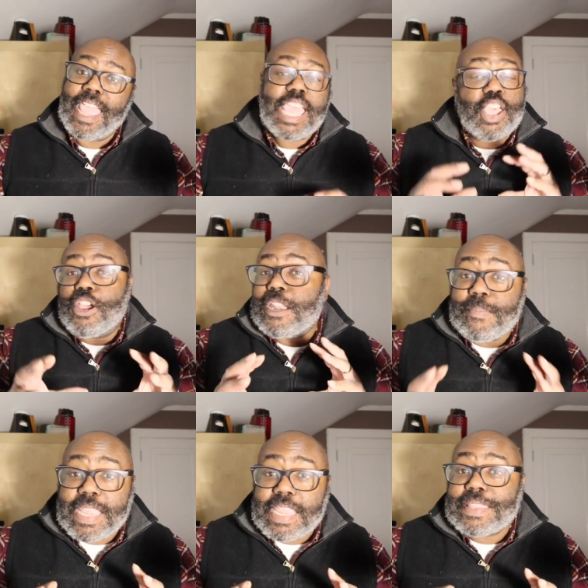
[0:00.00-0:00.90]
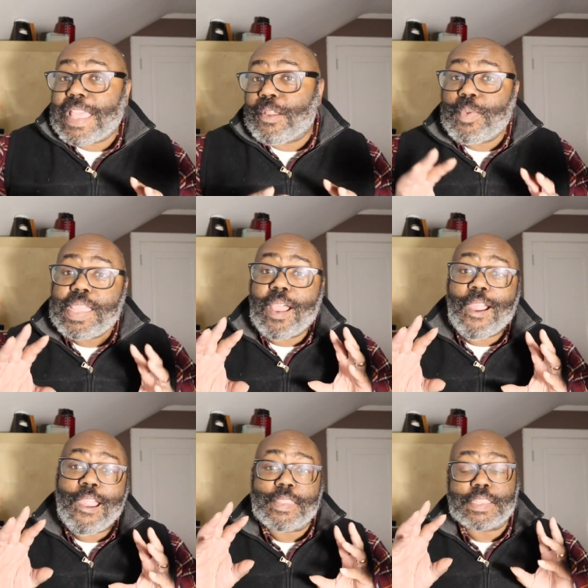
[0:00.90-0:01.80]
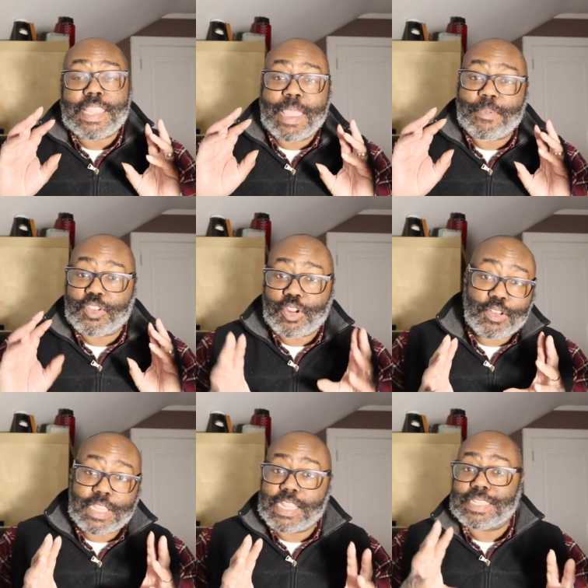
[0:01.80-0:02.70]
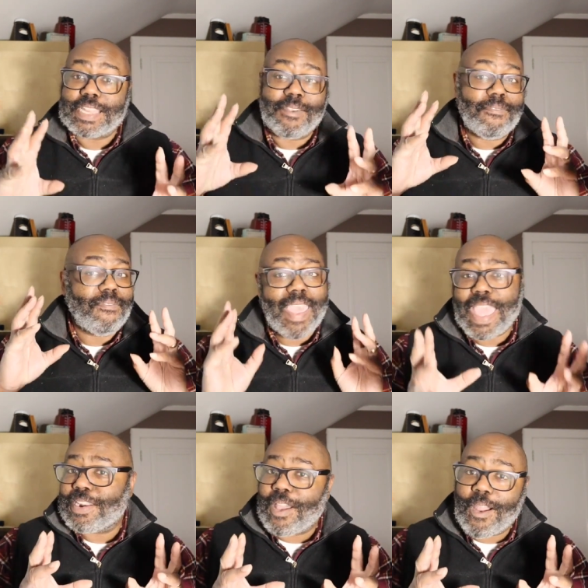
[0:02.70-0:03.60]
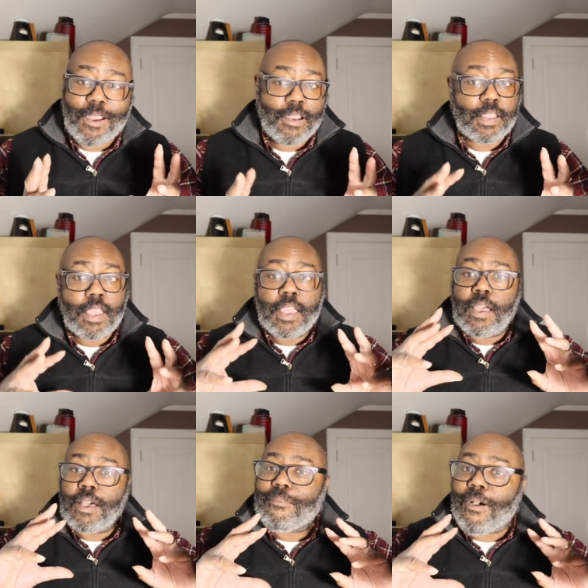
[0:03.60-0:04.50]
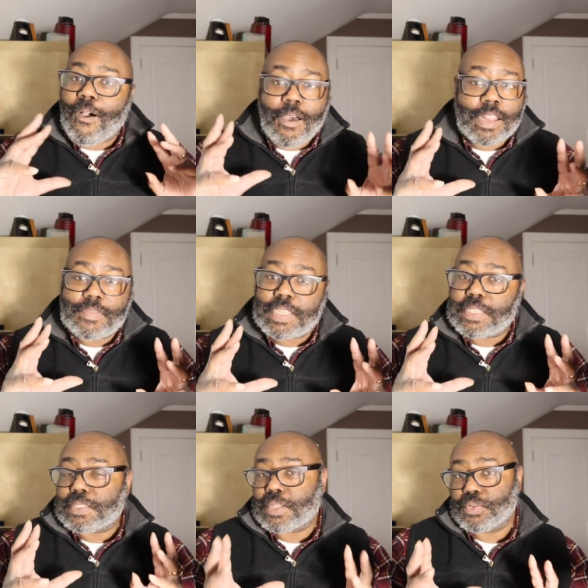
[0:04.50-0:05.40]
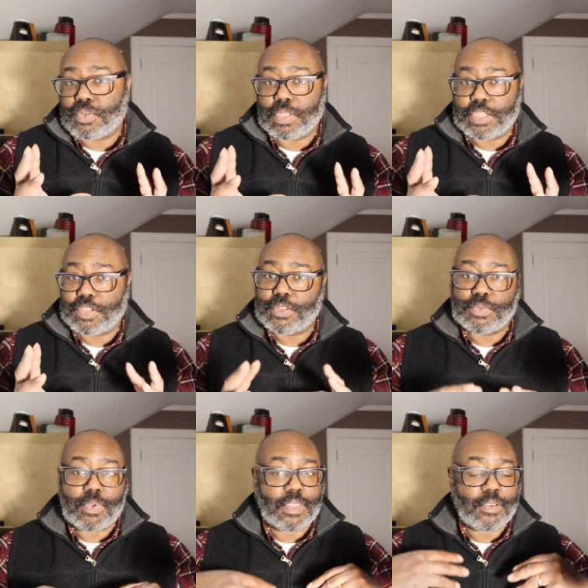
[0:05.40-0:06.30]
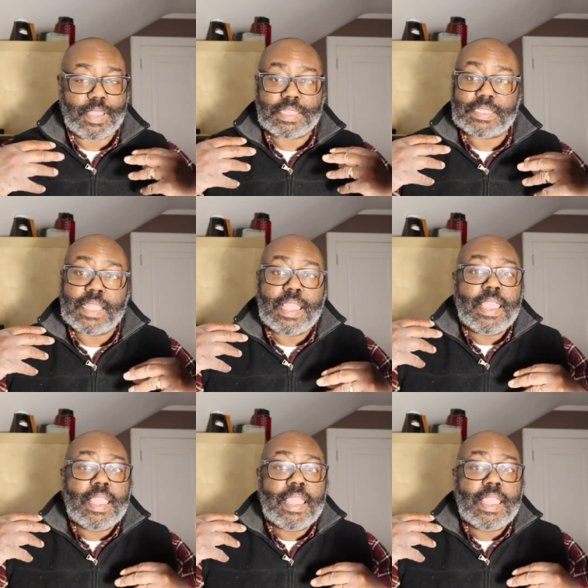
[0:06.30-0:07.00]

It could mean that we are this type of church that is on the vanguard of all of these social issues, whether it's